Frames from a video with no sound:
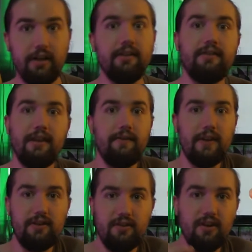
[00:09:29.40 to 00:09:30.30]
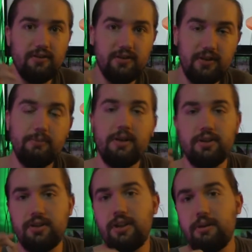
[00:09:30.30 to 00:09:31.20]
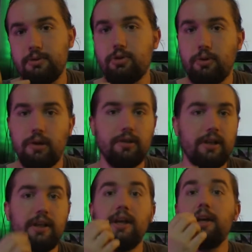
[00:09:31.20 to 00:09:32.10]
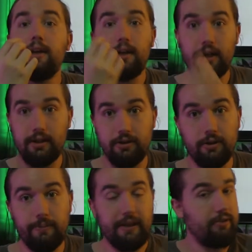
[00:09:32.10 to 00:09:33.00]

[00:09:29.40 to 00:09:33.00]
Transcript: on the TV does diminish the image quality a little bit.